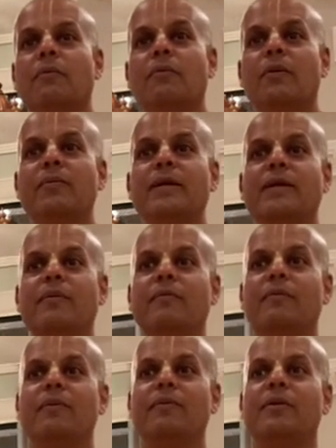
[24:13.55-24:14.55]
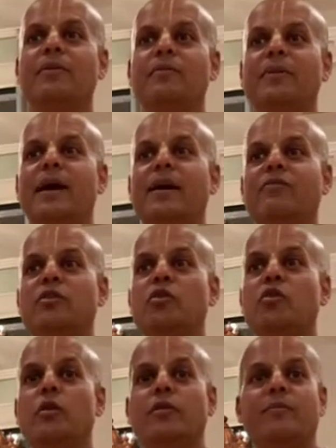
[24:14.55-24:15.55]
what do we have to
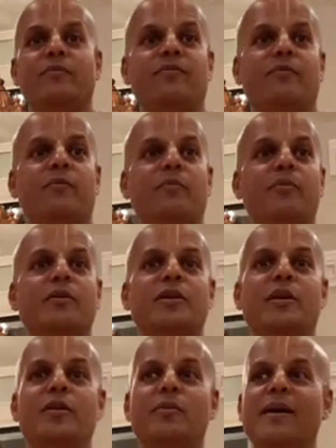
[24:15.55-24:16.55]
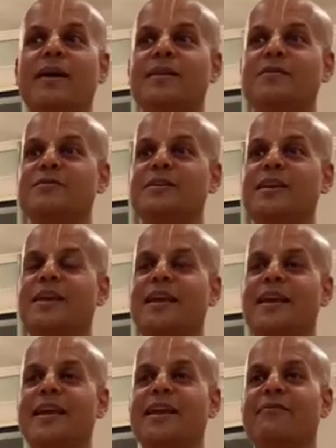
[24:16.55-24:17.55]
do, or put the other way, using the
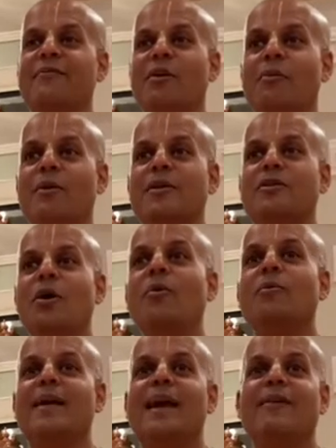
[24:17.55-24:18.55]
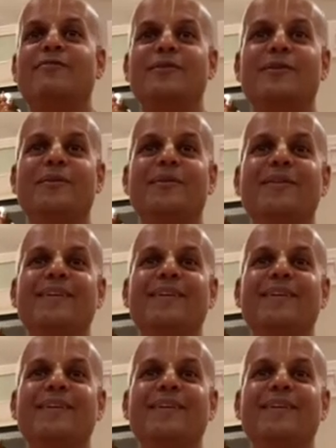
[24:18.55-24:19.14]
negative, what don't we have to do?